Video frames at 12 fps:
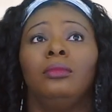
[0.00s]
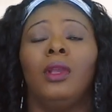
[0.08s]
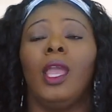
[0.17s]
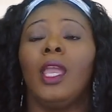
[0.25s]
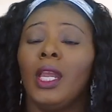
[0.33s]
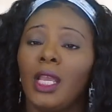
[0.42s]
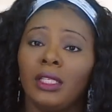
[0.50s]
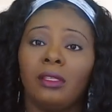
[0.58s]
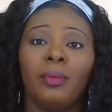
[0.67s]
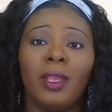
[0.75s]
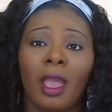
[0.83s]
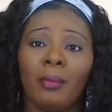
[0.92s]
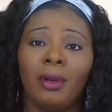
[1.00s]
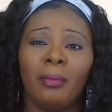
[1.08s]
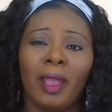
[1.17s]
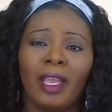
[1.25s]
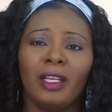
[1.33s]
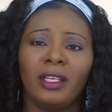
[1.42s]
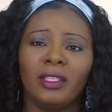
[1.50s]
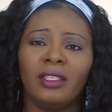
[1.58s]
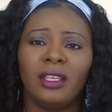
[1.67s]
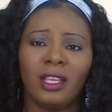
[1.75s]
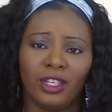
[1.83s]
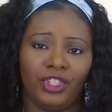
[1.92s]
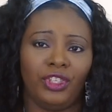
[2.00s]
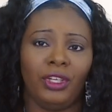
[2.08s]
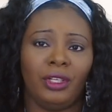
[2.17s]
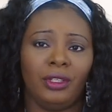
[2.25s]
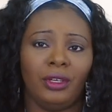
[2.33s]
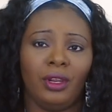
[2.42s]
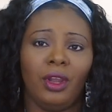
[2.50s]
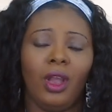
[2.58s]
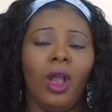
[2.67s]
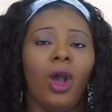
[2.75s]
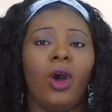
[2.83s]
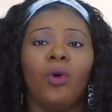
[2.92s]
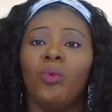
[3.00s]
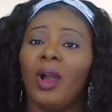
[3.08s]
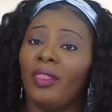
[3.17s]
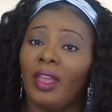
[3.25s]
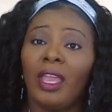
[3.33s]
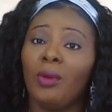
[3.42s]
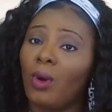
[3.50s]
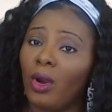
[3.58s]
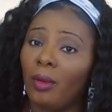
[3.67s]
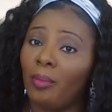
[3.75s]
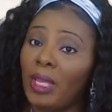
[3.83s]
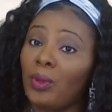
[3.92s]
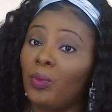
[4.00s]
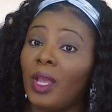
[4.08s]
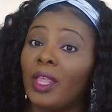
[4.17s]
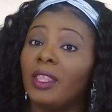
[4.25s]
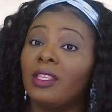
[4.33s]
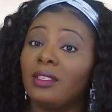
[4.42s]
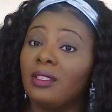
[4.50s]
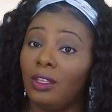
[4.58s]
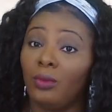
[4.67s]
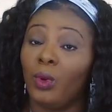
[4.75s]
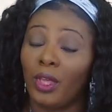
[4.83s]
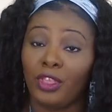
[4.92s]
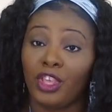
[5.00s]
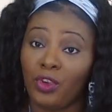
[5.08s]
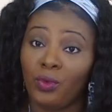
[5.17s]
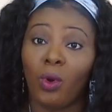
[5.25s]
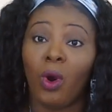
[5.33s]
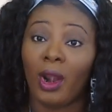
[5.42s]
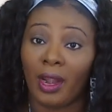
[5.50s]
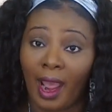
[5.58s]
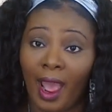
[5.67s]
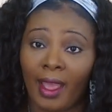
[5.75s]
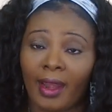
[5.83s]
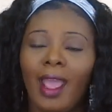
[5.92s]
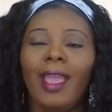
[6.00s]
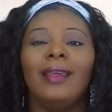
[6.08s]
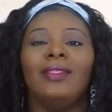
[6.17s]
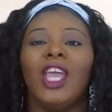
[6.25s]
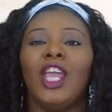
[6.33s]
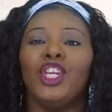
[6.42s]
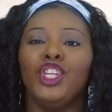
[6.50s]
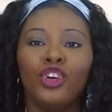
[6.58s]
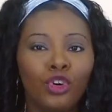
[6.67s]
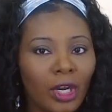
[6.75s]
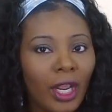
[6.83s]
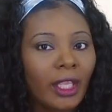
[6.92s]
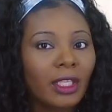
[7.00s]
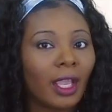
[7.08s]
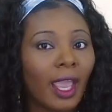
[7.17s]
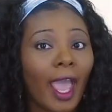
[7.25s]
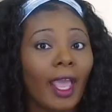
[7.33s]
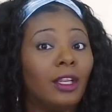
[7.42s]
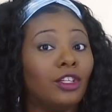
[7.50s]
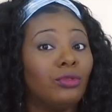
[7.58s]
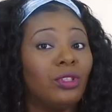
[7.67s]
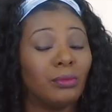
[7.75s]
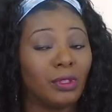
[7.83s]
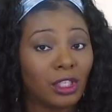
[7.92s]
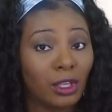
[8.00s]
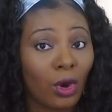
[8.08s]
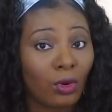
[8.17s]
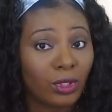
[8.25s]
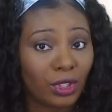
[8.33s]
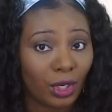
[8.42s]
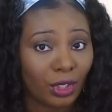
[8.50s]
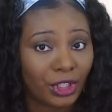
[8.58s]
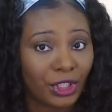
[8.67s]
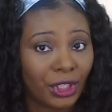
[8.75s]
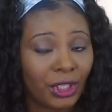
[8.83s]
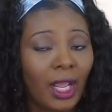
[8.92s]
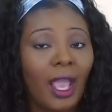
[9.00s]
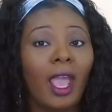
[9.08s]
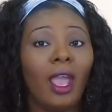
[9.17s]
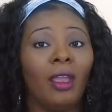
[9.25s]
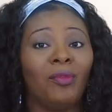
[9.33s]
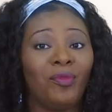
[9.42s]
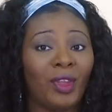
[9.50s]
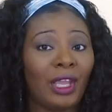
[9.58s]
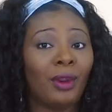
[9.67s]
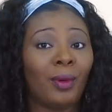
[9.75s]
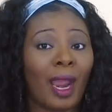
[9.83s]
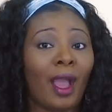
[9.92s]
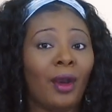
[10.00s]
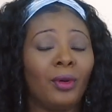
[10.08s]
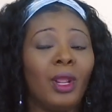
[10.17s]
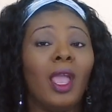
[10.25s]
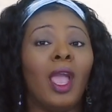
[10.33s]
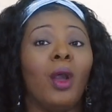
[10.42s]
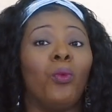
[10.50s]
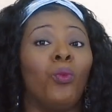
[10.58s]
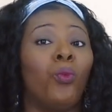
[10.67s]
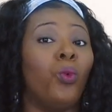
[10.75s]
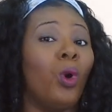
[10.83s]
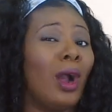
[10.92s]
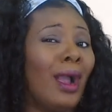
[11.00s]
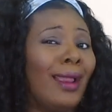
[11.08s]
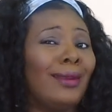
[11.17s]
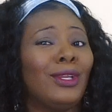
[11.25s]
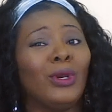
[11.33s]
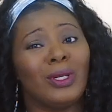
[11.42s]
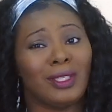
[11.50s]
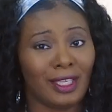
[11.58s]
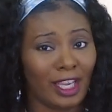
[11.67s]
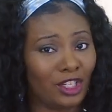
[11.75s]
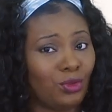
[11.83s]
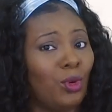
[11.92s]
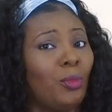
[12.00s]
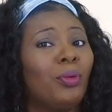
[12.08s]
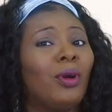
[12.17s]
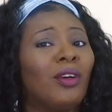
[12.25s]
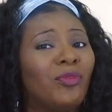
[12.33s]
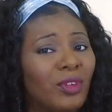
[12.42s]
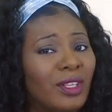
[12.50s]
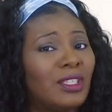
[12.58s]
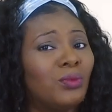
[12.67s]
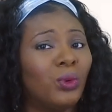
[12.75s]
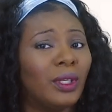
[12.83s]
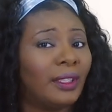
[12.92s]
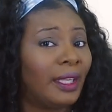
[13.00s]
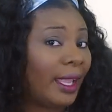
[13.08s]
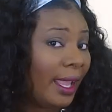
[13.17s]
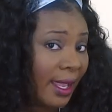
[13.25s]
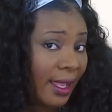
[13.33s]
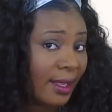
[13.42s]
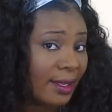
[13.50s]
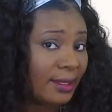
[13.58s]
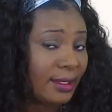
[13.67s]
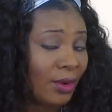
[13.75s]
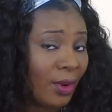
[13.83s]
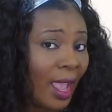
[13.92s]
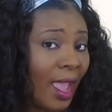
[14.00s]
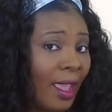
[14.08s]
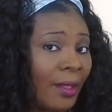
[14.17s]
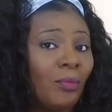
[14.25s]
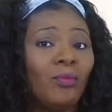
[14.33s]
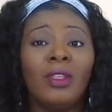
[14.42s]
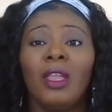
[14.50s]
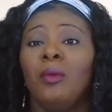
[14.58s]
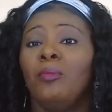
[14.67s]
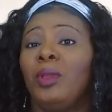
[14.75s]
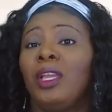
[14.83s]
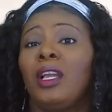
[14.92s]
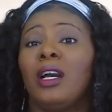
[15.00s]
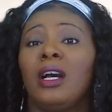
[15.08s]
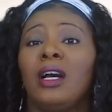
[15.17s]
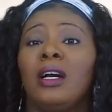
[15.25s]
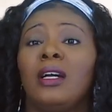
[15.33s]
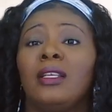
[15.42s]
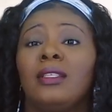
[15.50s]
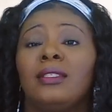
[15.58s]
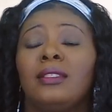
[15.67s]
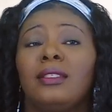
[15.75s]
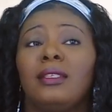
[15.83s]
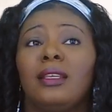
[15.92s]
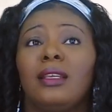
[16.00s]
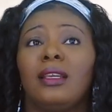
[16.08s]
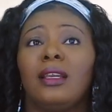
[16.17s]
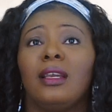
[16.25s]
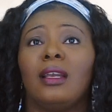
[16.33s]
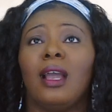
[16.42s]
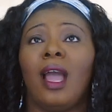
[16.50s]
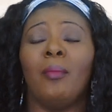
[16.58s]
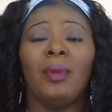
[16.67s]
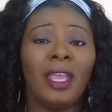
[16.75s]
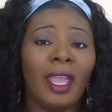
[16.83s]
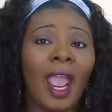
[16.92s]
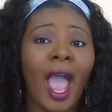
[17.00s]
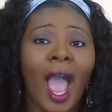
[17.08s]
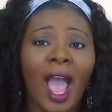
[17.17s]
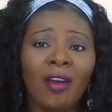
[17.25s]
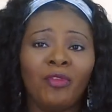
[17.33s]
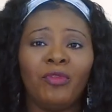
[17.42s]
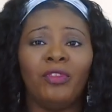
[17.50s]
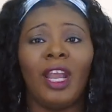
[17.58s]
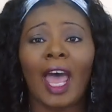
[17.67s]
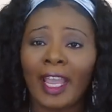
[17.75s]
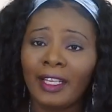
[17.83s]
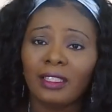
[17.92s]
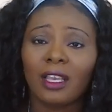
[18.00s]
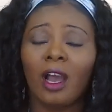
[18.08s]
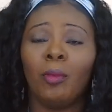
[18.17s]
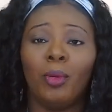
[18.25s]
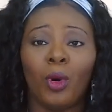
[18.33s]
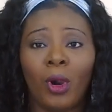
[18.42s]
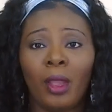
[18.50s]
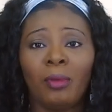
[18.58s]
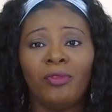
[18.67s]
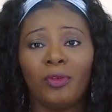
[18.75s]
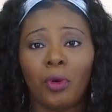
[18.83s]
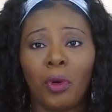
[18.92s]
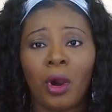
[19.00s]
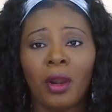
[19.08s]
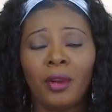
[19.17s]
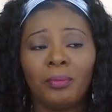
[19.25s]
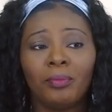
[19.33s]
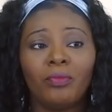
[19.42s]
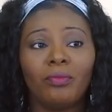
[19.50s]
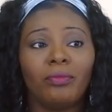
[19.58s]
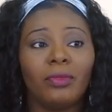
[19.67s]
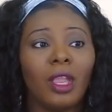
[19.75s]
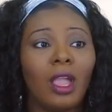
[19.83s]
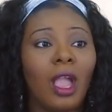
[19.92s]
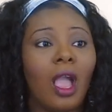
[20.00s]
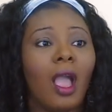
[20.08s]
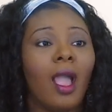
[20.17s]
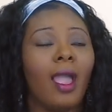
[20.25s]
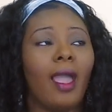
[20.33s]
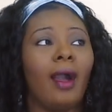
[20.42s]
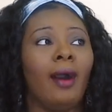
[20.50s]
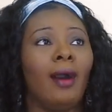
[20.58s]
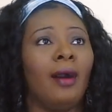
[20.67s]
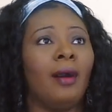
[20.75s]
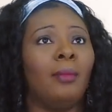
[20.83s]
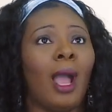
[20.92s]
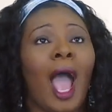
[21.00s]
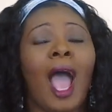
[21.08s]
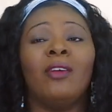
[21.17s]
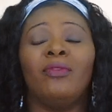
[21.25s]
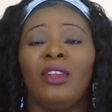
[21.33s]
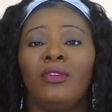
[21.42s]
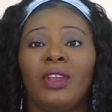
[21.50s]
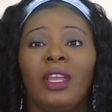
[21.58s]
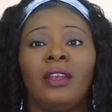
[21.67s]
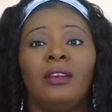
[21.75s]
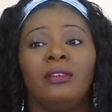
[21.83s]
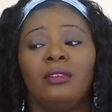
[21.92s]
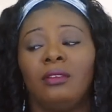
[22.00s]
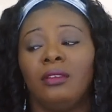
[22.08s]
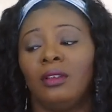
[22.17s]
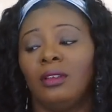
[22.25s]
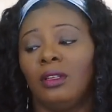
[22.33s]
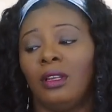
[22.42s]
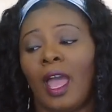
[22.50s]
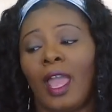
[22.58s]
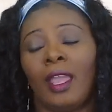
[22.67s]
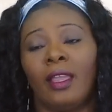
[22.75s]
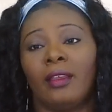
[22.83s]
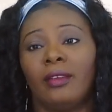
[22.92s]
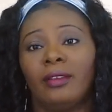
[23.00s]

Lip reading: he needs to be able to make a decision on whether he want to be with you or not. Then you need to kind of do some soul searching and figure out what your sexual preference really is, okay? Because, I mean, I've liked a boy before. I've even, like,